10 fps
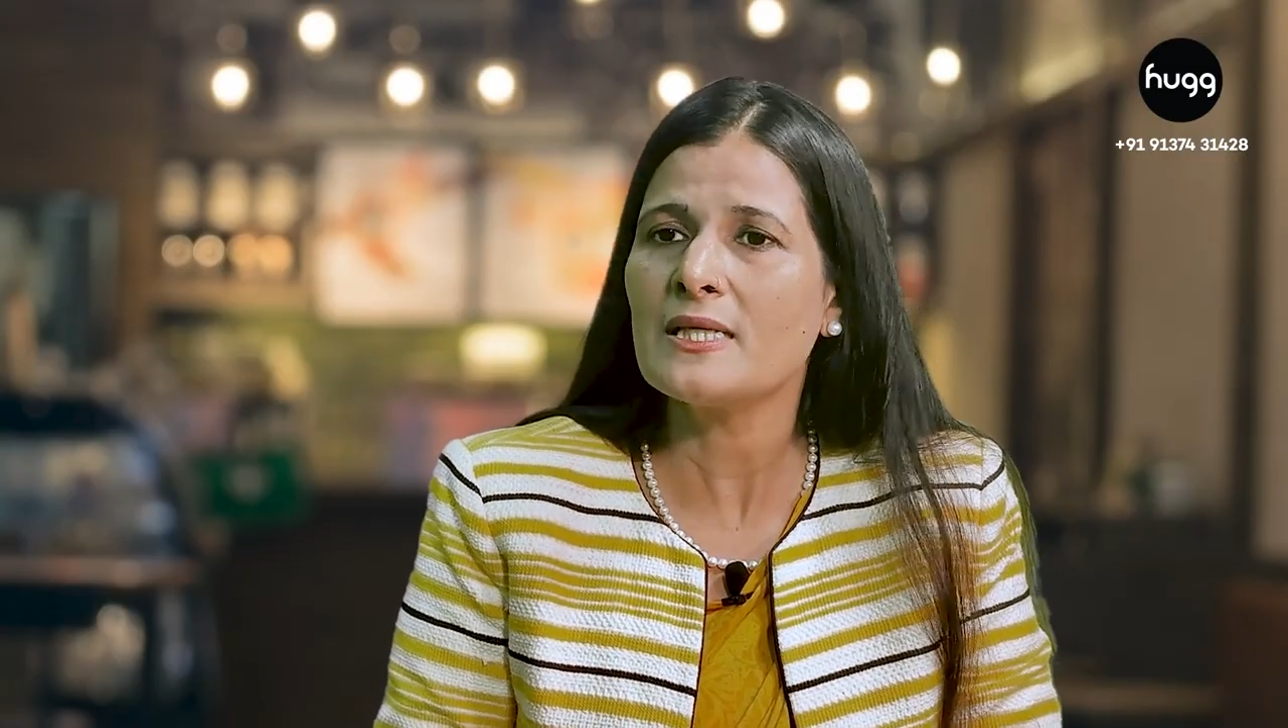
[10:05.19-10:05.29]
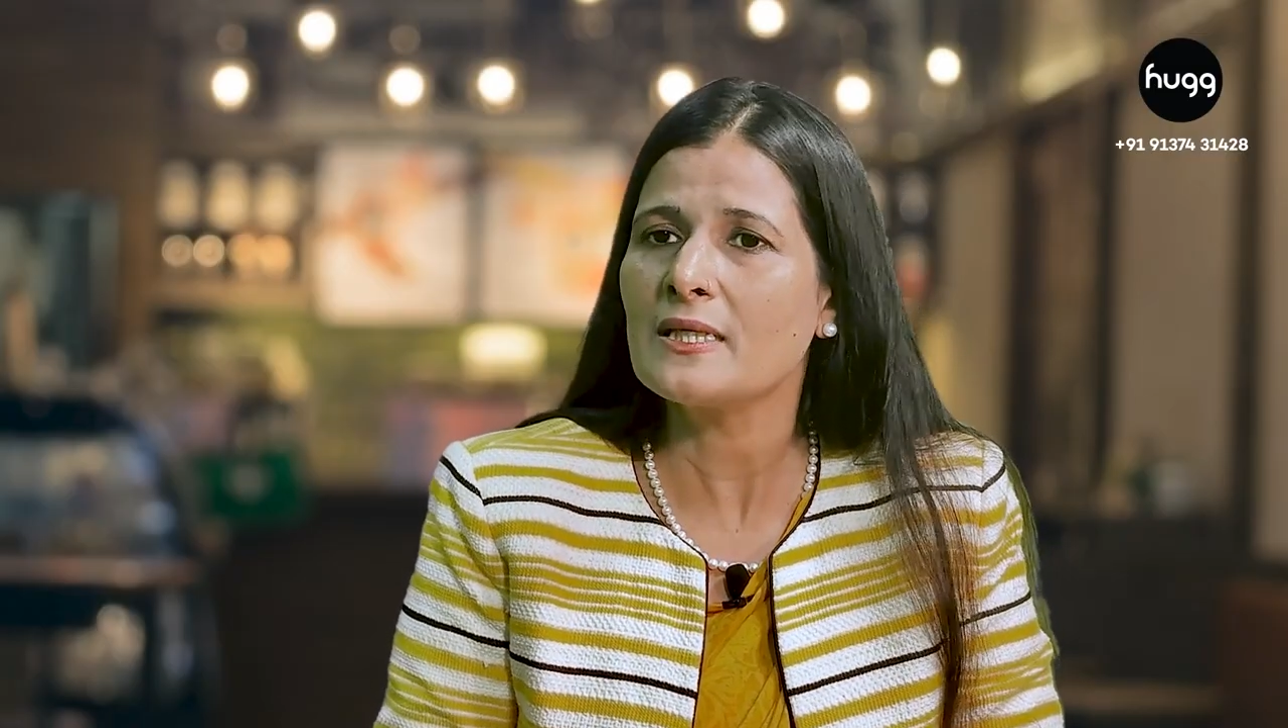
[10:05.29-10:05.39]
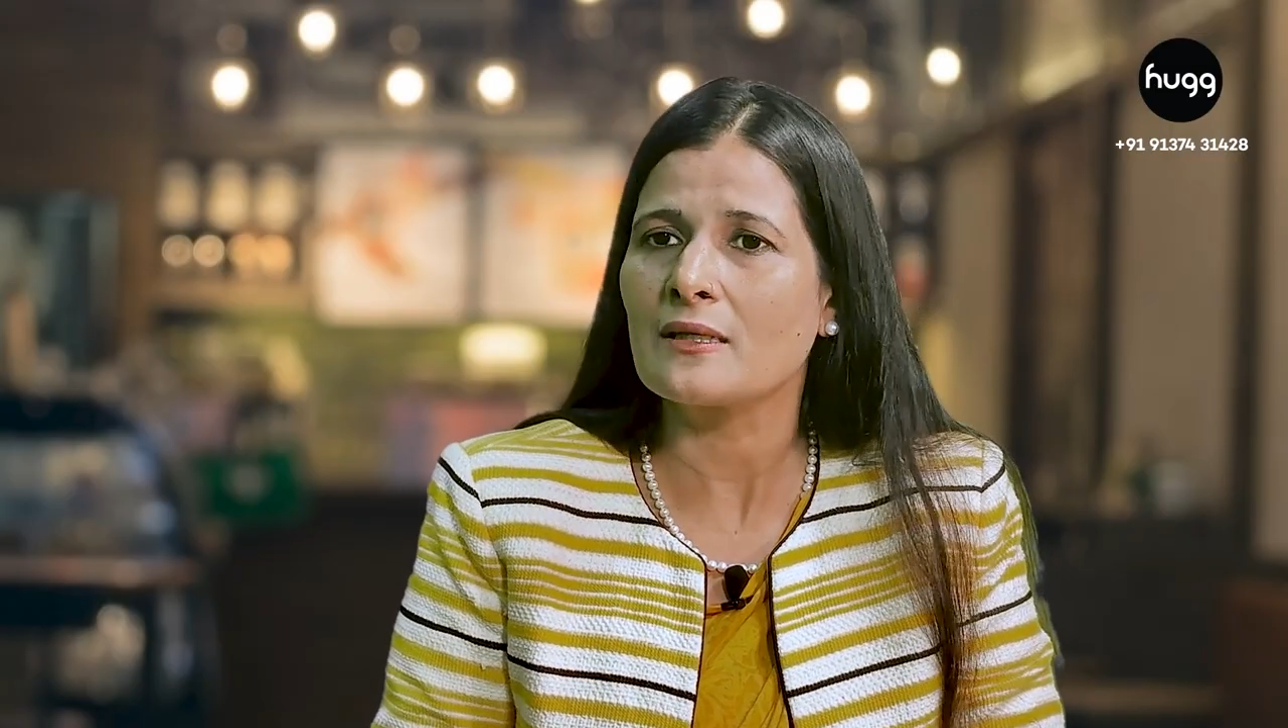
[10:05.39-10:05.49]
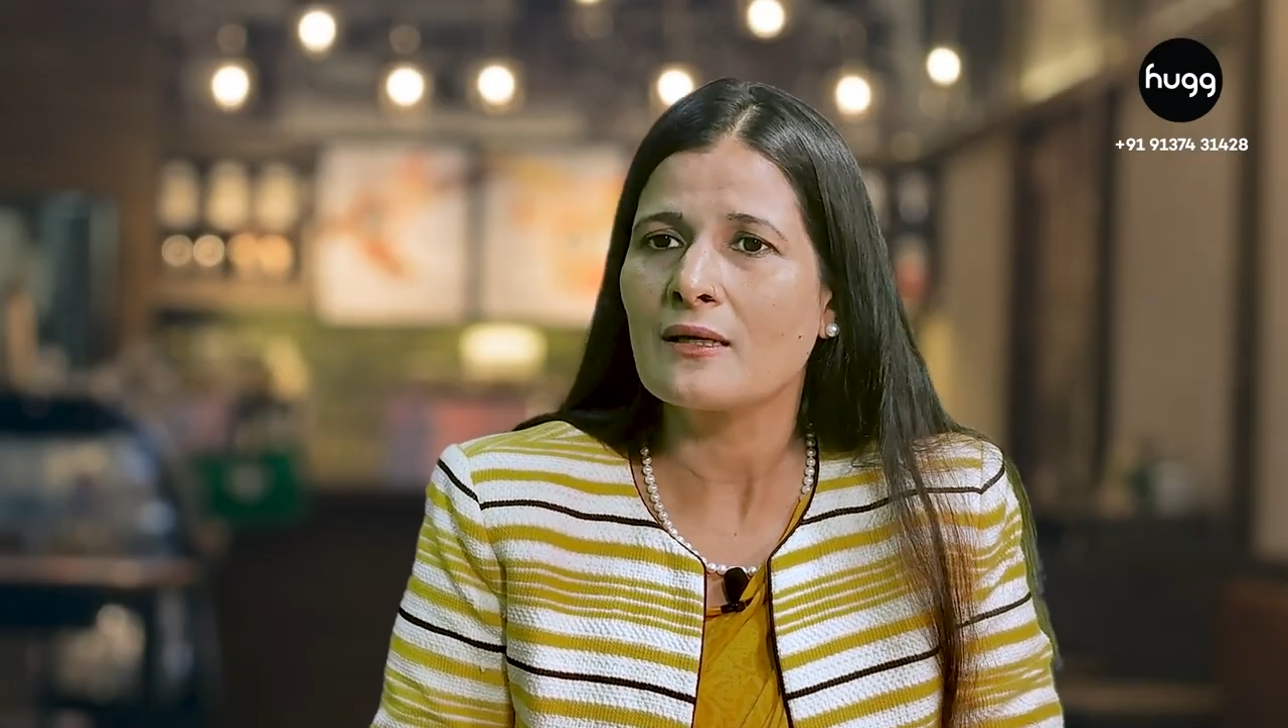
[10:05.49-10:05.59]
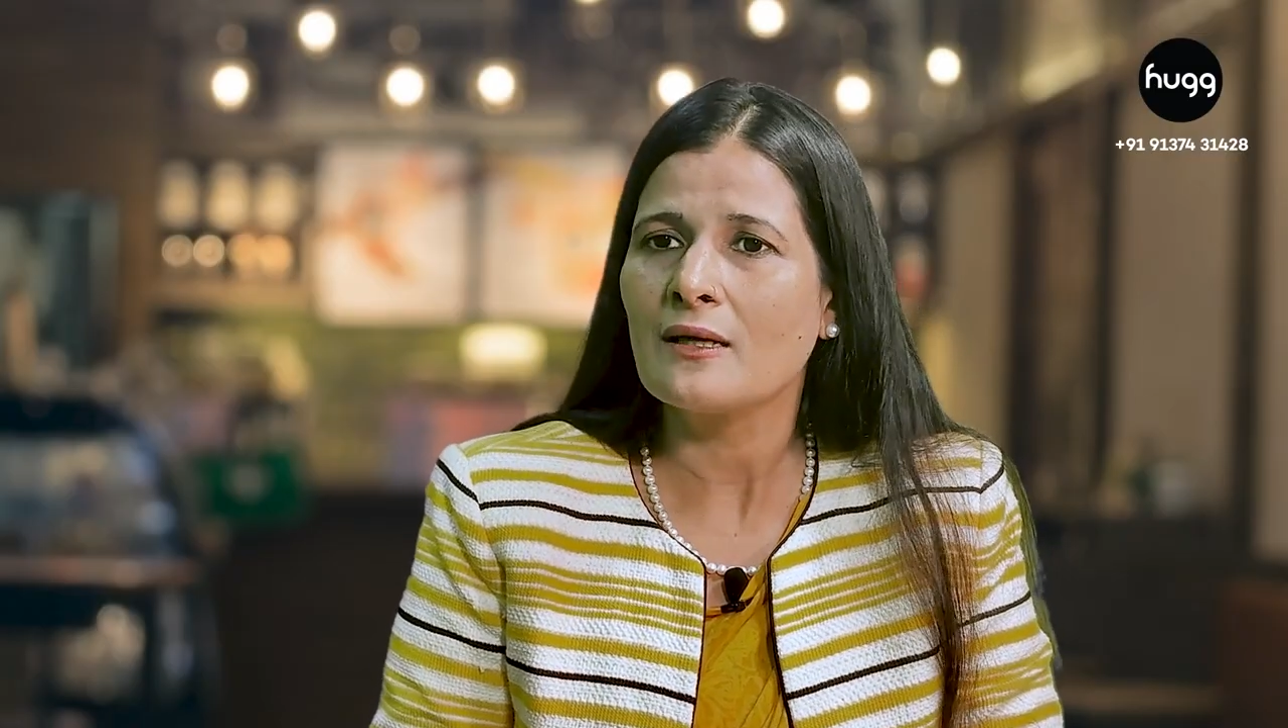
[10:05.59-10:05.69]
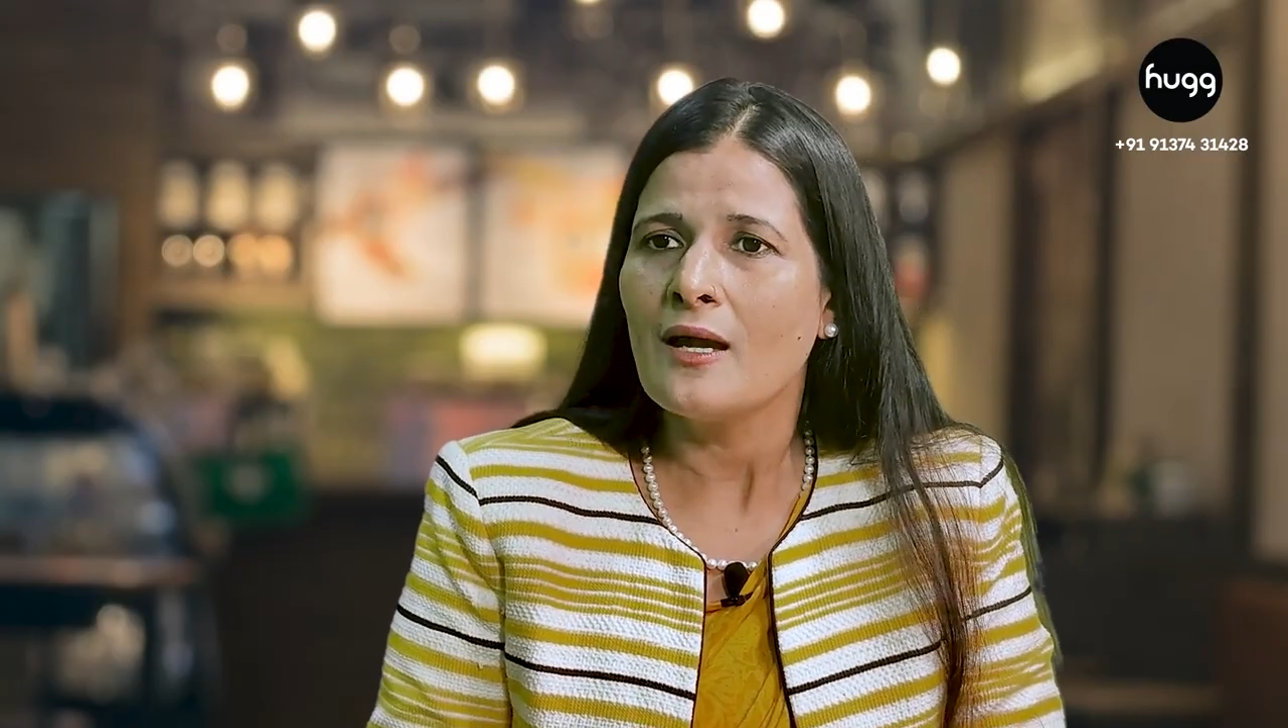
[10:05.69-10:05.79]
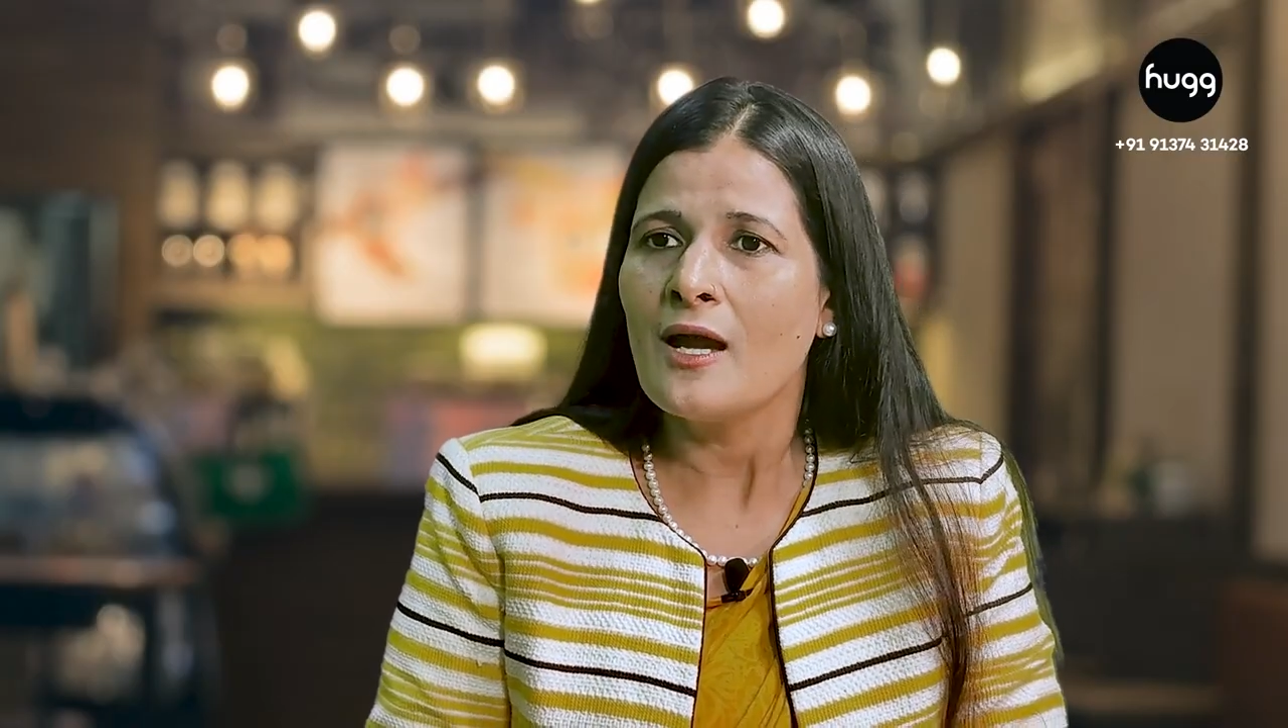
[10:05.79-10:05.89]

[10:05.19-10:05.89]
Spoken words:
mean?